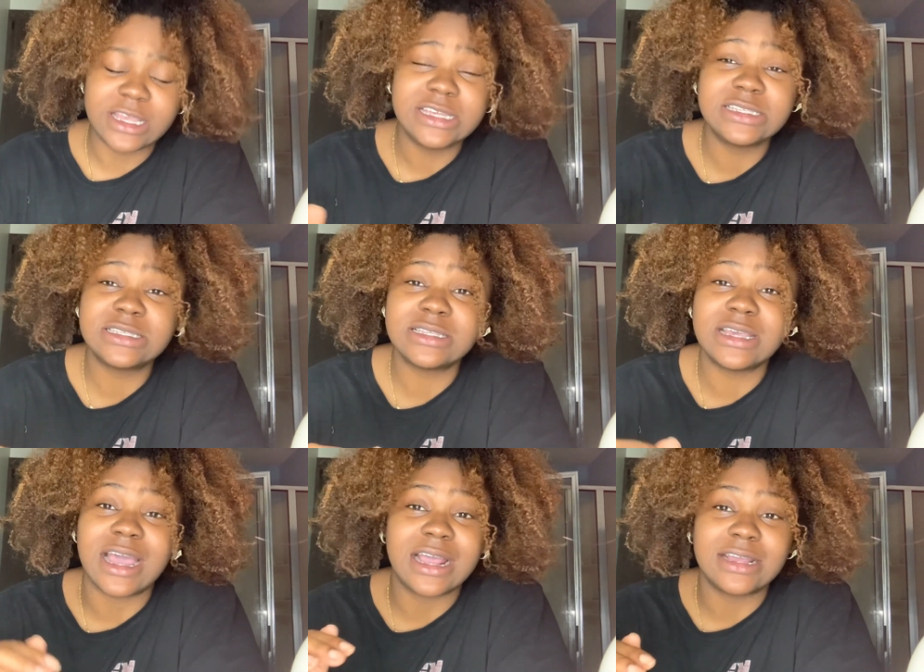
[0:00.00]
I'm
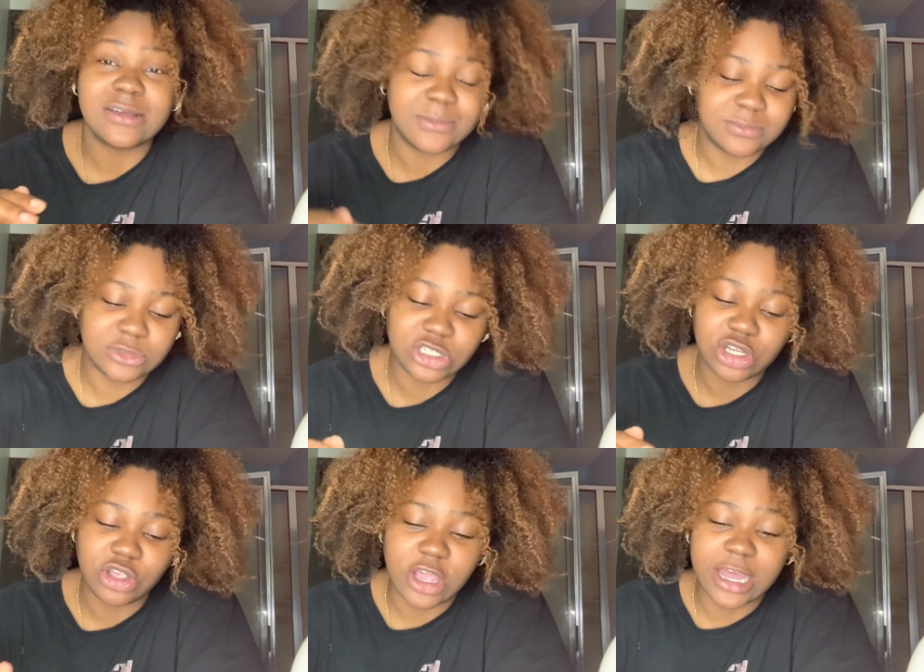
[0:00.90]
gonna
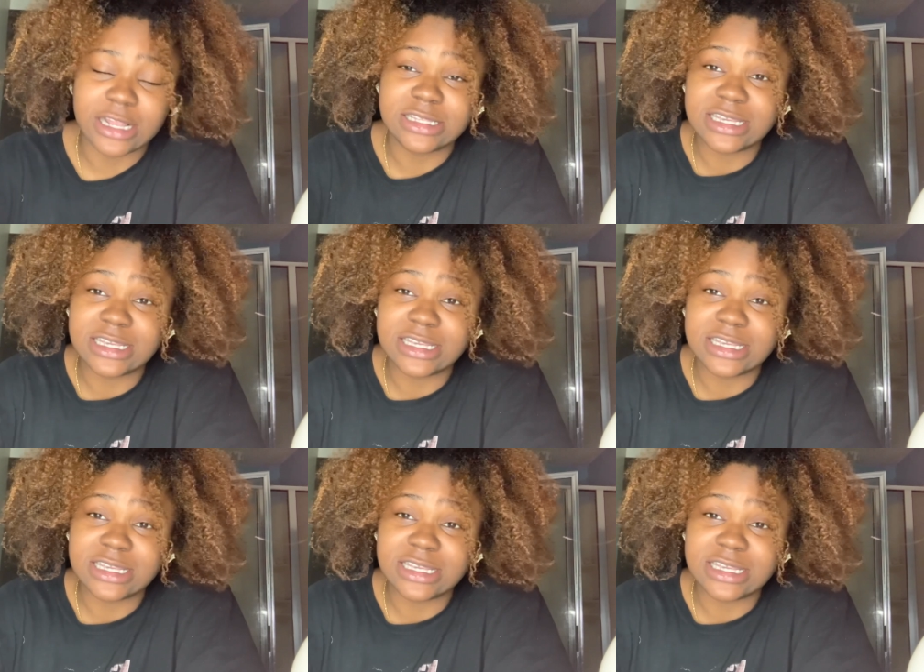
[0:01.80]
show you how to